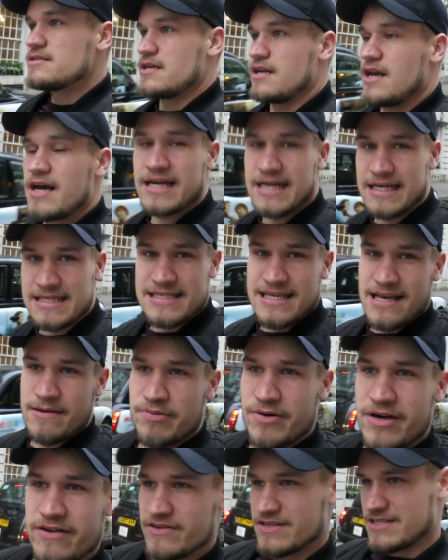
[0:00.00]
So like I
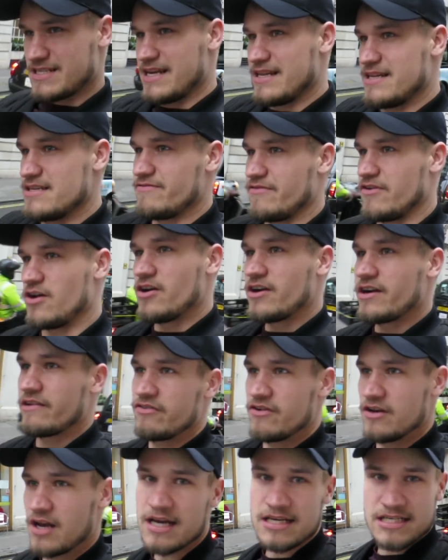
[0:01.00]
said previously in this vlog,
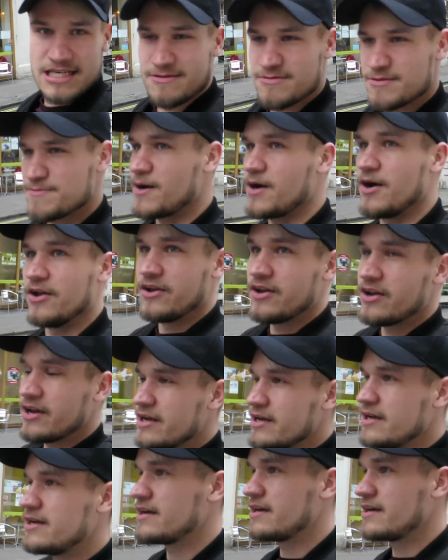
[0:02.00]
if you like James Bond
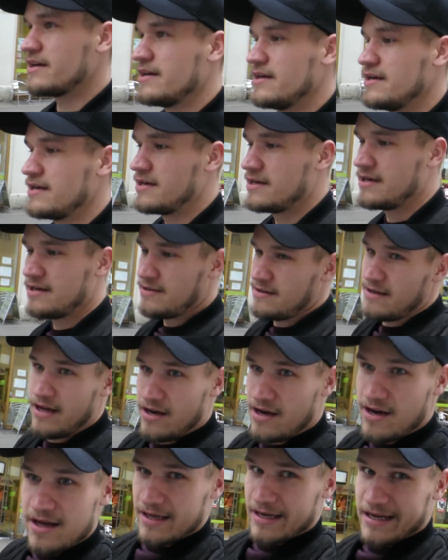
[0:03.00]

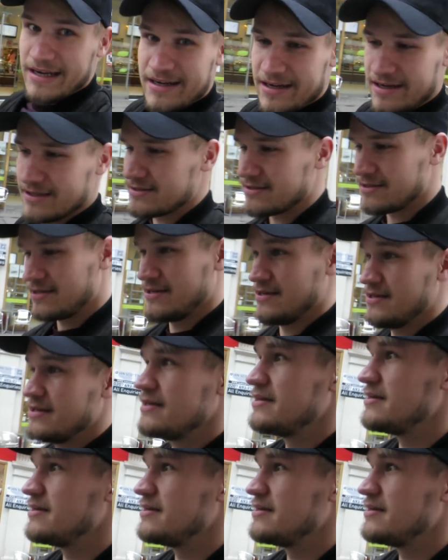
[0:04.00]
and you like the cars,